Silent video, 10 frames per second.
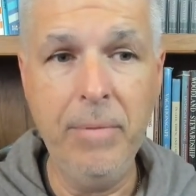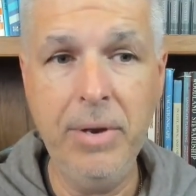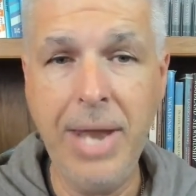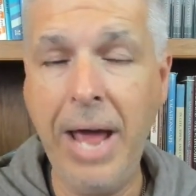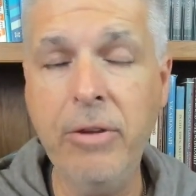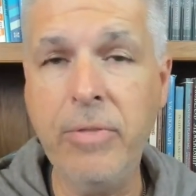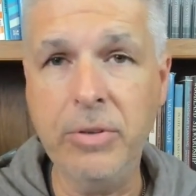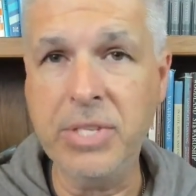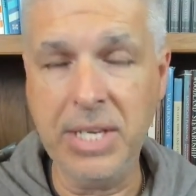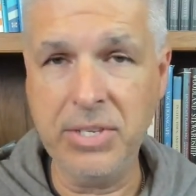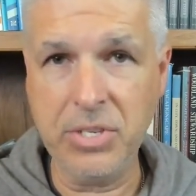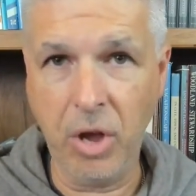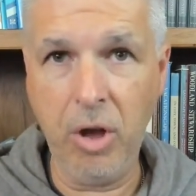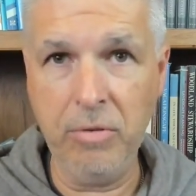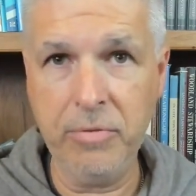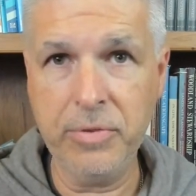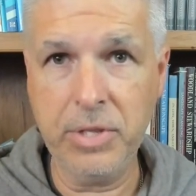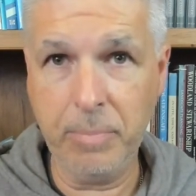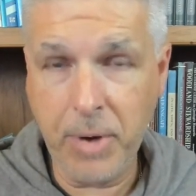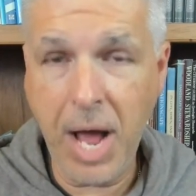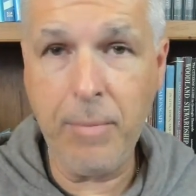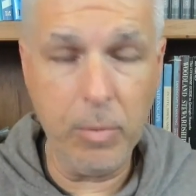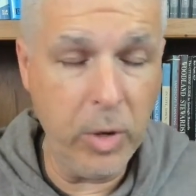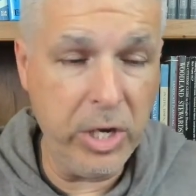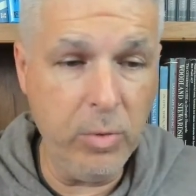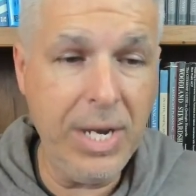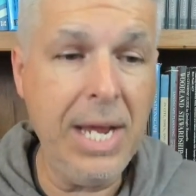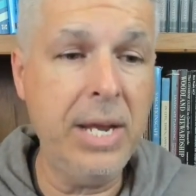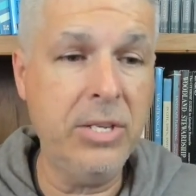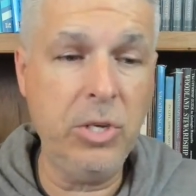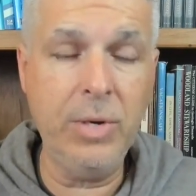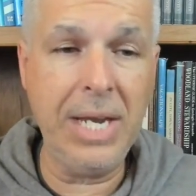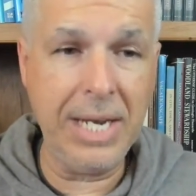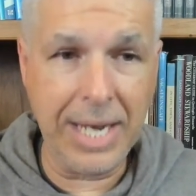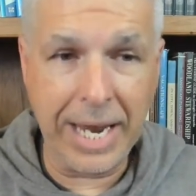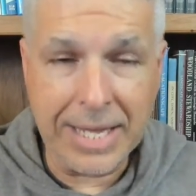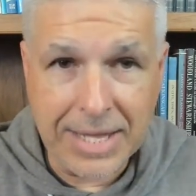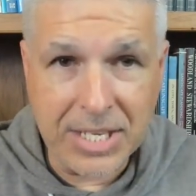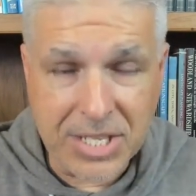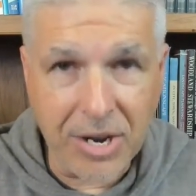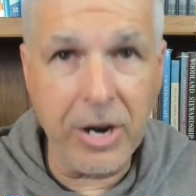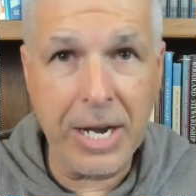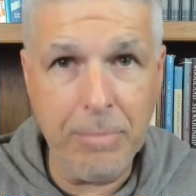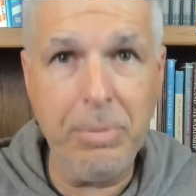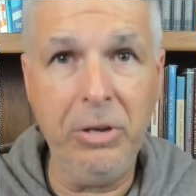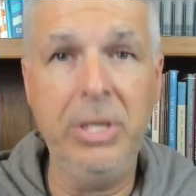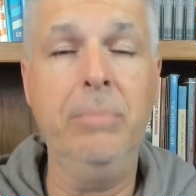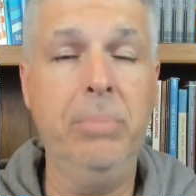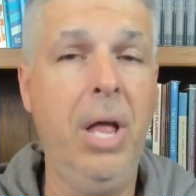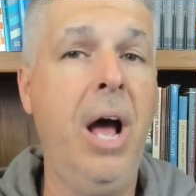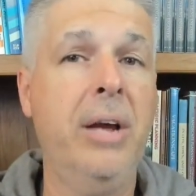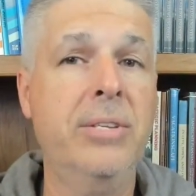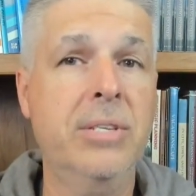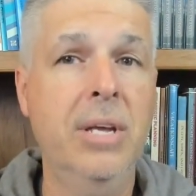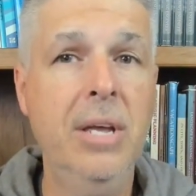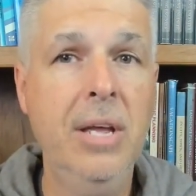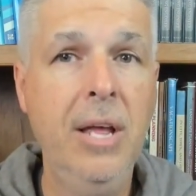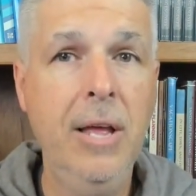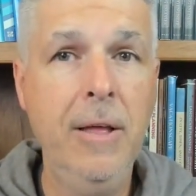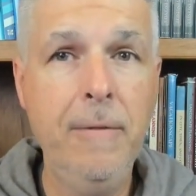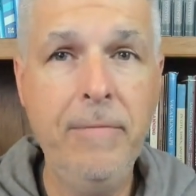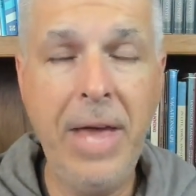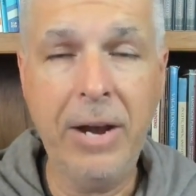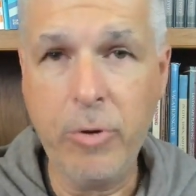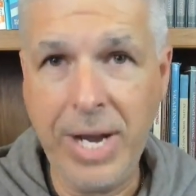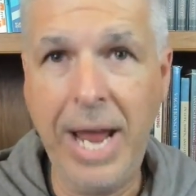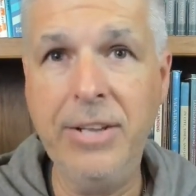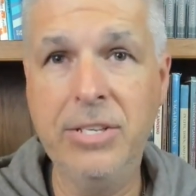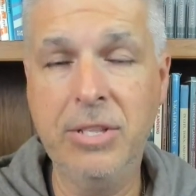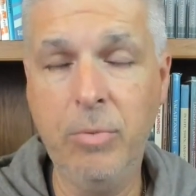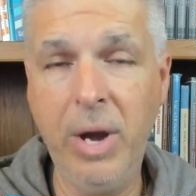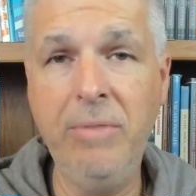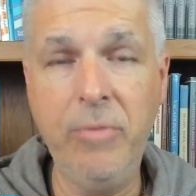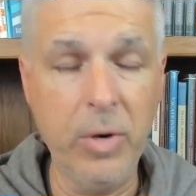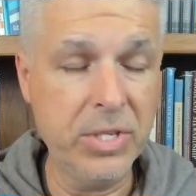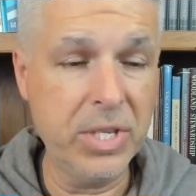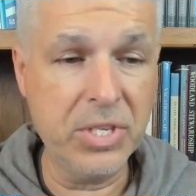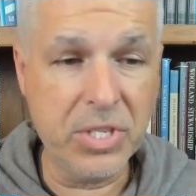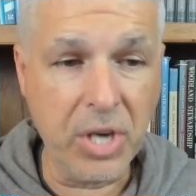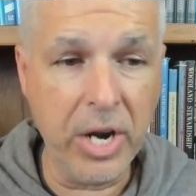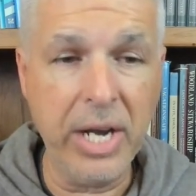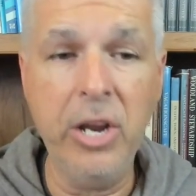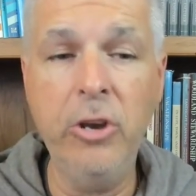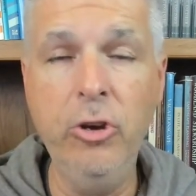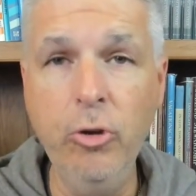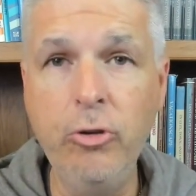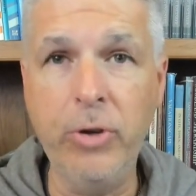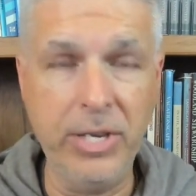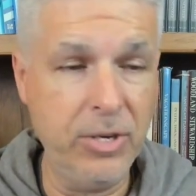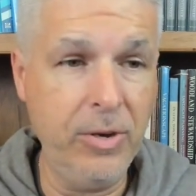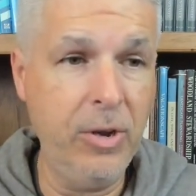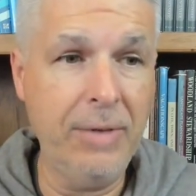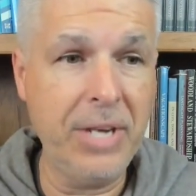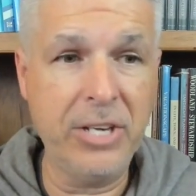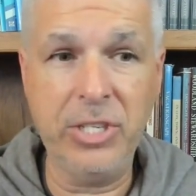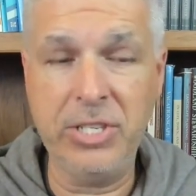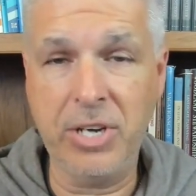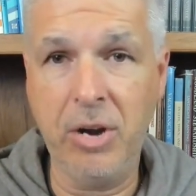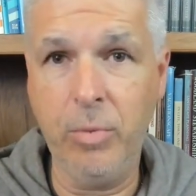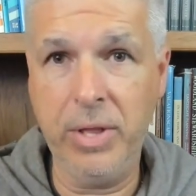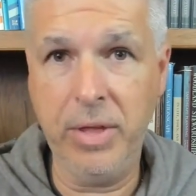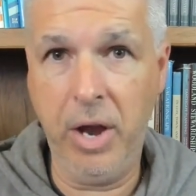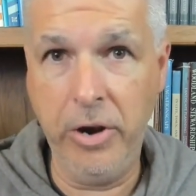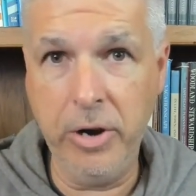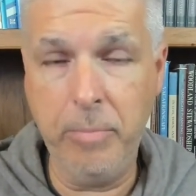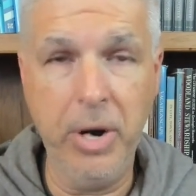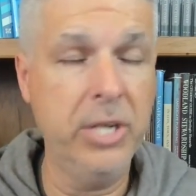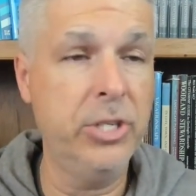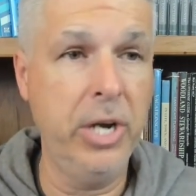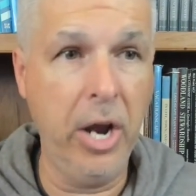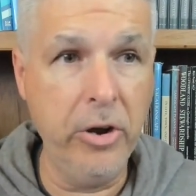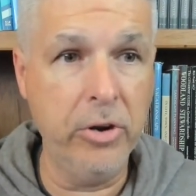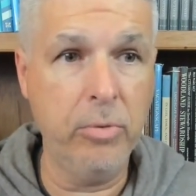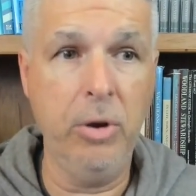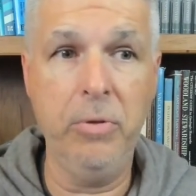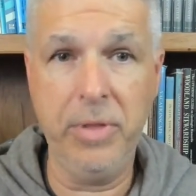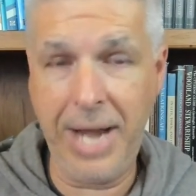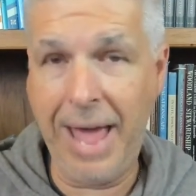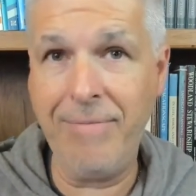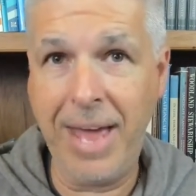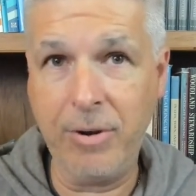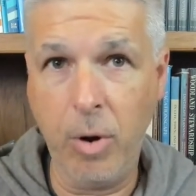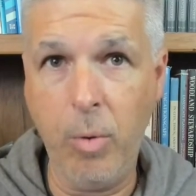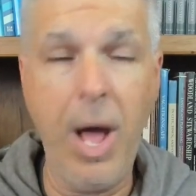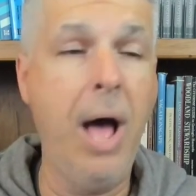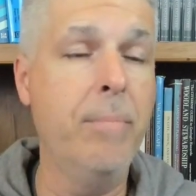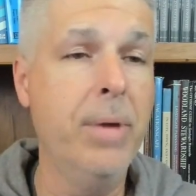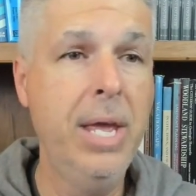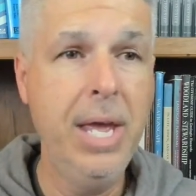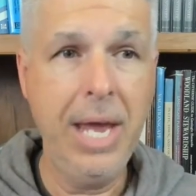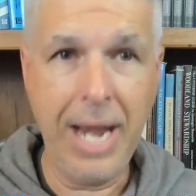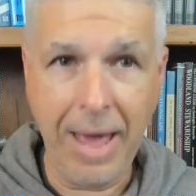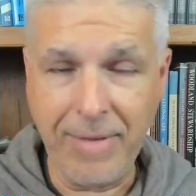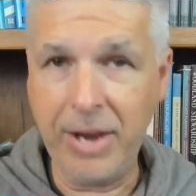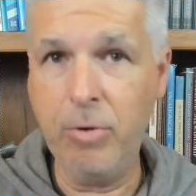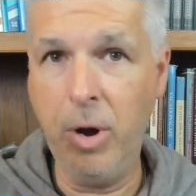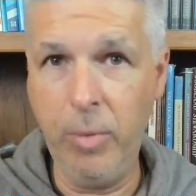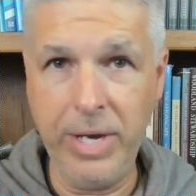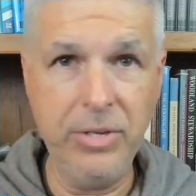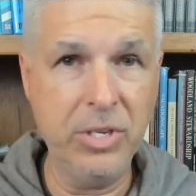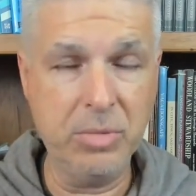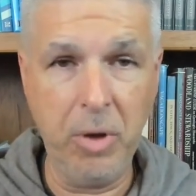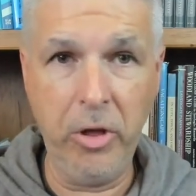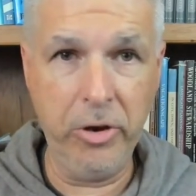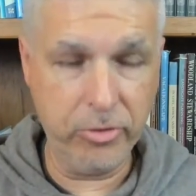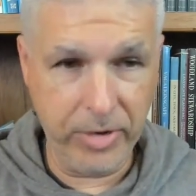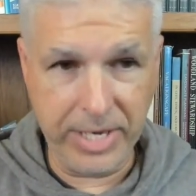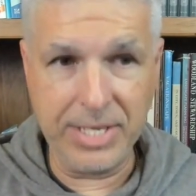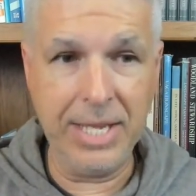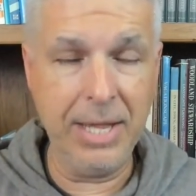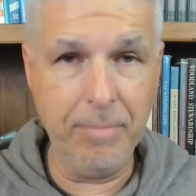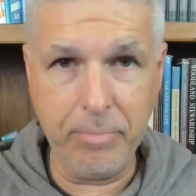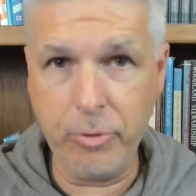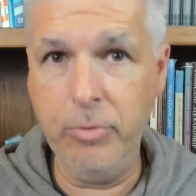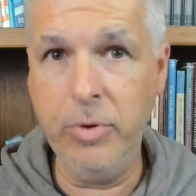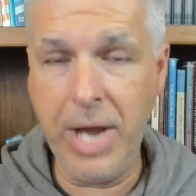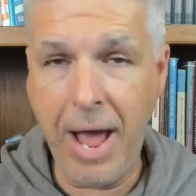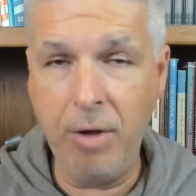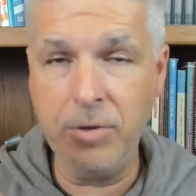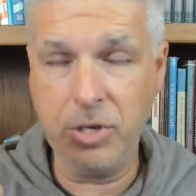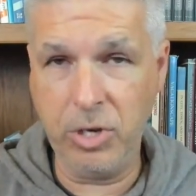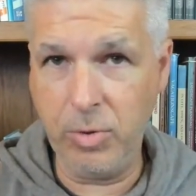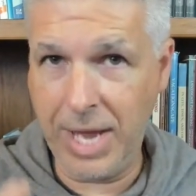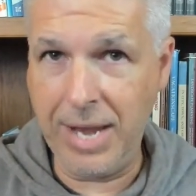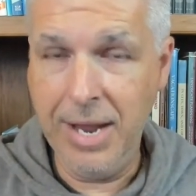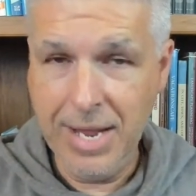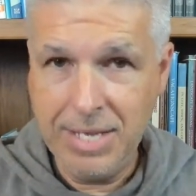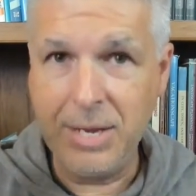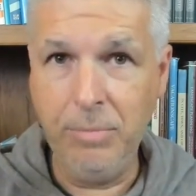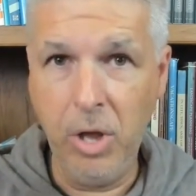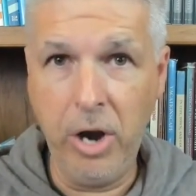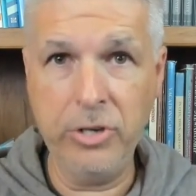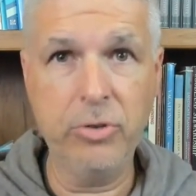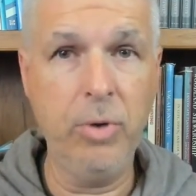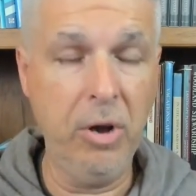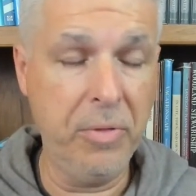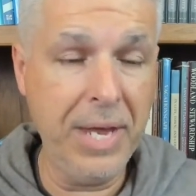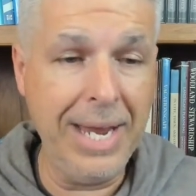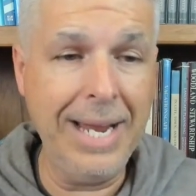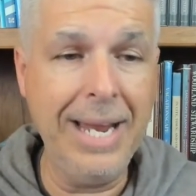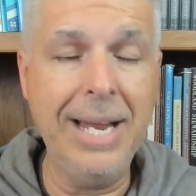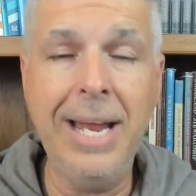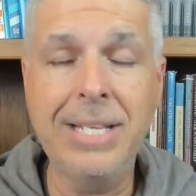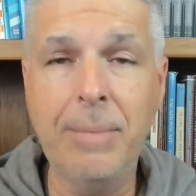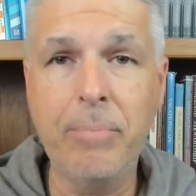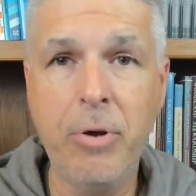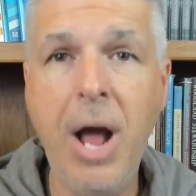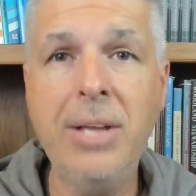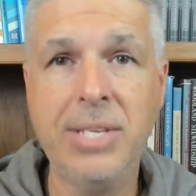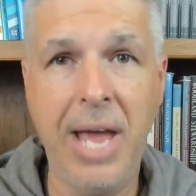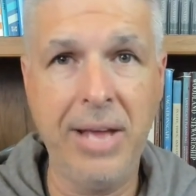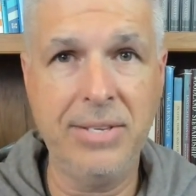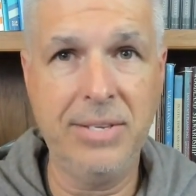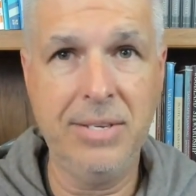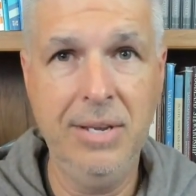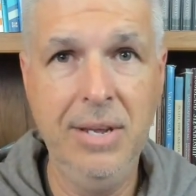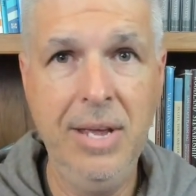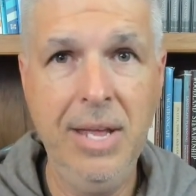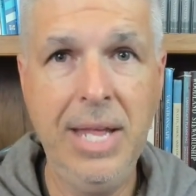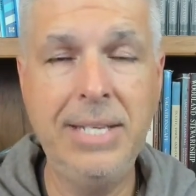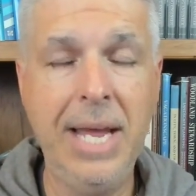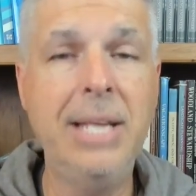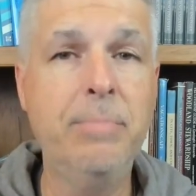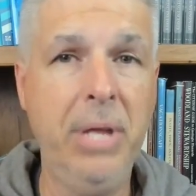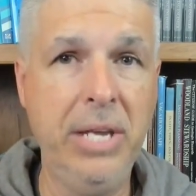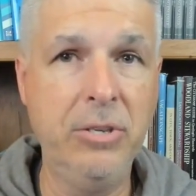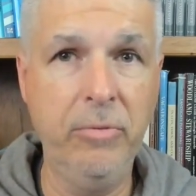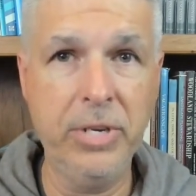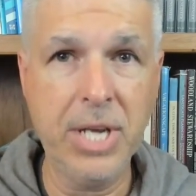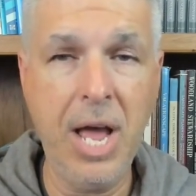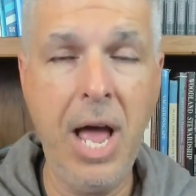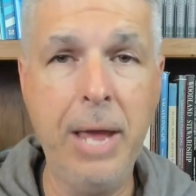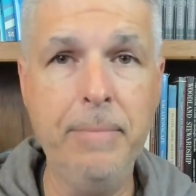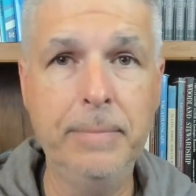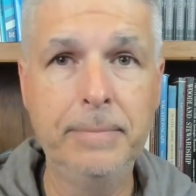Neither of those things solve the problem. What you need like the starting building blocks that creates the rainforest, the starting nutrients. You have to actually start with underbrush and undergrowth and have that grow up and have that grow into smaller trees, get them pruned out so you get some large growth. It's a process that takes place over time.